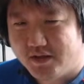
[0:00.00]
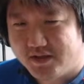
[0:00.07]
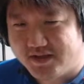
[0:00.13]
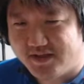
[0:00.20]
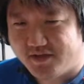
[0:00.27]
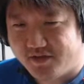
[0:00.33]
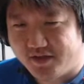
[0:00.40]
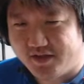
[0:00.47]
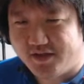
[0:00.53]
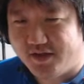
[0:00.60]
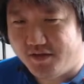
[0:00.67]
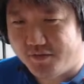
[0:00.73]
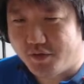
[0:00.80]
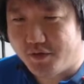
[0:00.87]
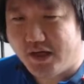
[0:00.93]
Sigret
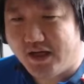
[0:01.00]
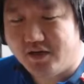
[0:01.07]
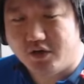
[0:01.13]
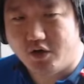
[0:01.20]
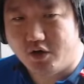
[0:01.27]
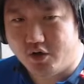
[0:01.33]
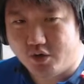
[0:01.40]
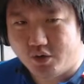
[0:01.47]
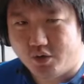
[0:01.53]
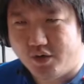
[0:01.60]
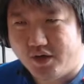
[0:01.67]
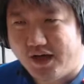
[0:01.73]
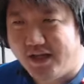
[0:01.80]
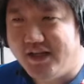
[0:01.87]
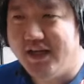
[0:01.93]
if you can,
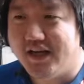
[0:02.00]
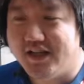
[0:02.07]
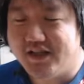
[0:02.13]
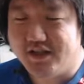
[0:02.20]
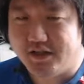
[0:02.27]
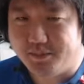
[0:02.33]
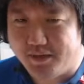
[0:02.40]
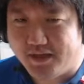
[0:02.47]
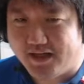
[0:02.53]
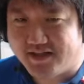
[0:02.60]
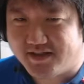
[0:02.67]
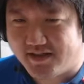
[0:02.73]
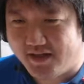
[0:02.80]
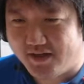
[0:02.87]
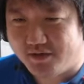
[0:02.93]
or any other
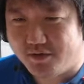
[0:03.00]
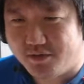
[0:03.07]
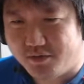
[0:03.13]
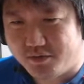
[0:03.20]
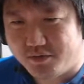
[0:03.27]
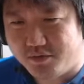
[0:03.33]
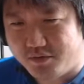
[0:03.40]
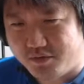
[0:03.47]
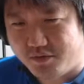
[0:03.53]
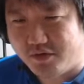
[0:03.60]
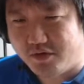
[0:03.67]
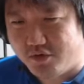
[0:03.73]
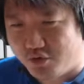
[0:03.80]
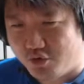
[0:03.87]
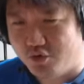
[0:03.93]
DPS that
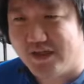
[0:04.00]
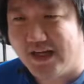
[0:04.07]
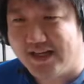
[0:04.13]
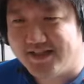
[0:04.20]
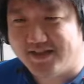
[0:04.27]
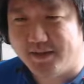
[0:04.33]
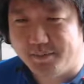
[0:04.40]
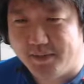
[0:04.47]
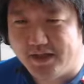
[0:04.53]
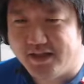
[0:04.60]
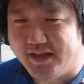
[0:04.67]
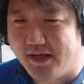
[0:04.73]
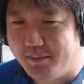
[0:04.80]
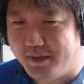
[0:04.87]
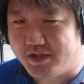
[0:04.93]
does the main
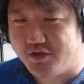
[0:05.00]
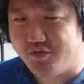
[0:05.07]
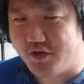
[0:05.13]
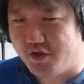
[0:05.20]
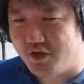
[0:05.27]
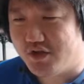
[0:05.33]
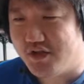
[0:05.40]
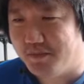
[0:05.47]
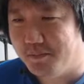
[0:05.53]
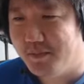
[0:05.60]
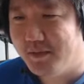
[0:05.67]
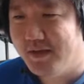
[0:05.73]
damage for your team.